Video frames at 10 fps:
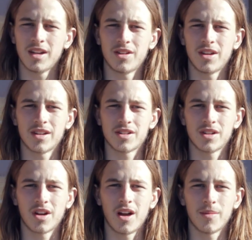you guys should
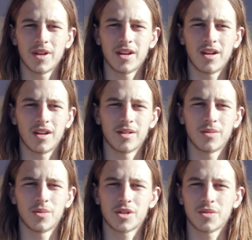comment on
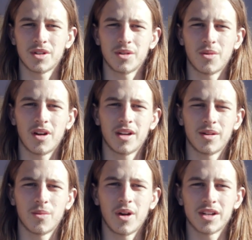which one you want and
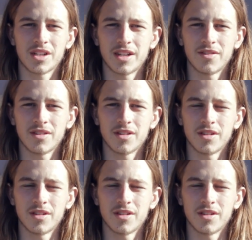why I should give it to